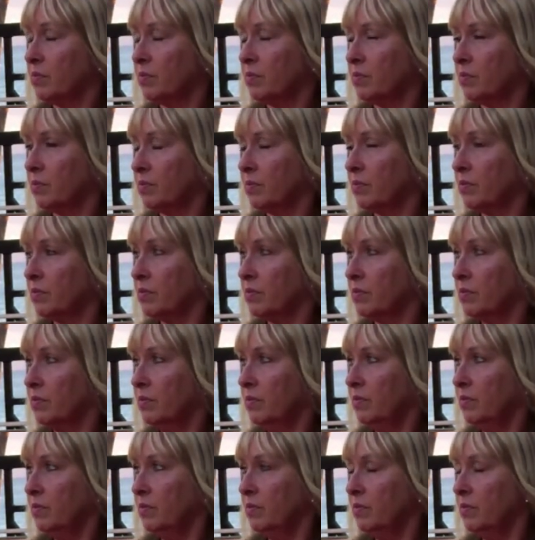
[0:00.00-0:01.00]

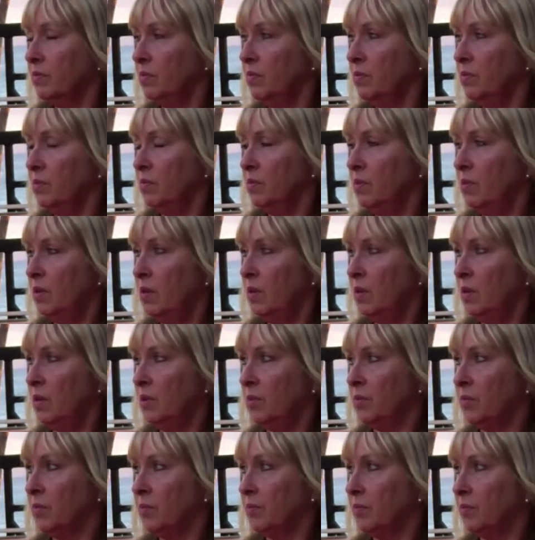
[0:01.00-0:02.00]

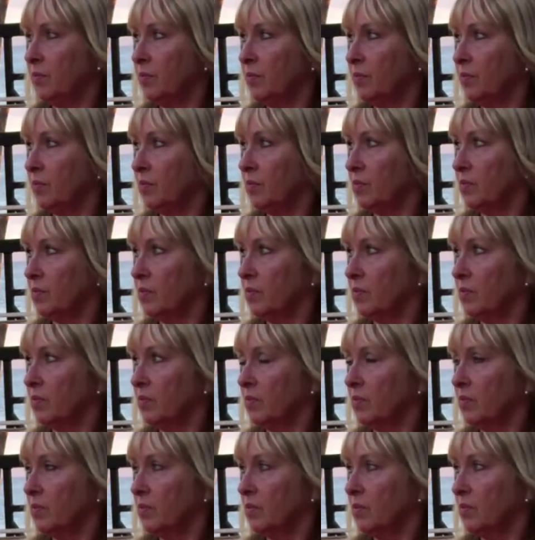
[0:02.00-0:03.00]

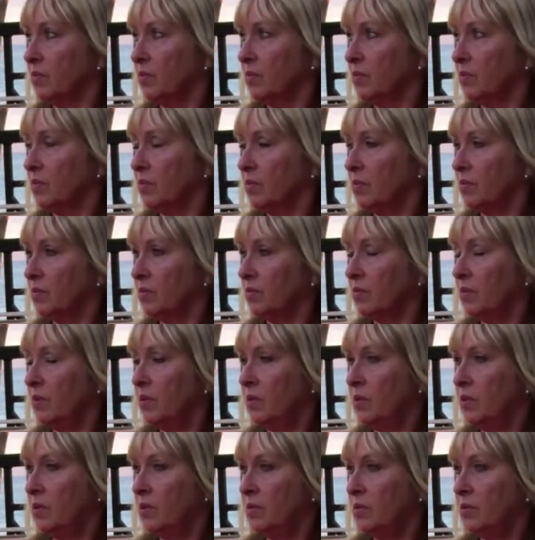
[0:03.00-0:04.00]

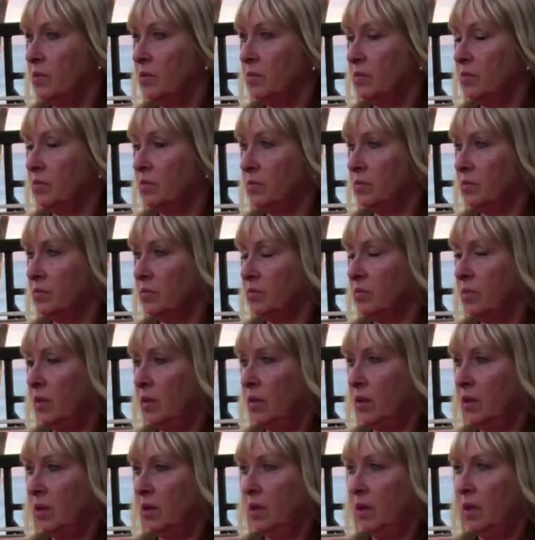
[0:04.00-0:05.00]

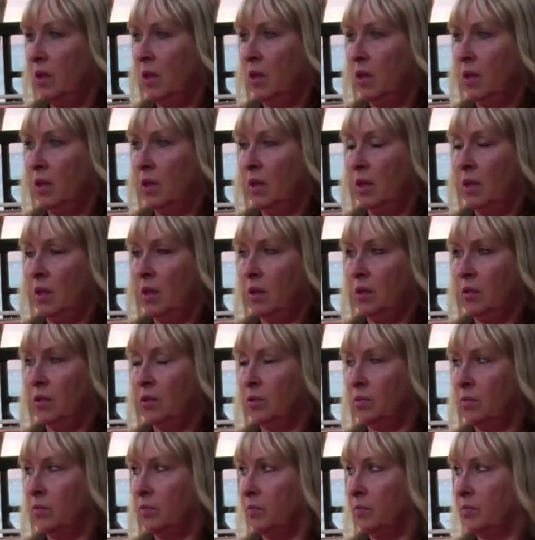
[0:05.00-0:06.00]

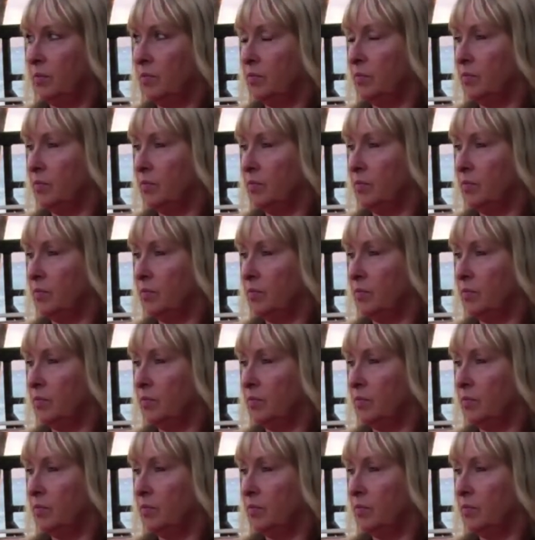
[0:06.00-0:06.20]
The person shown says nothing.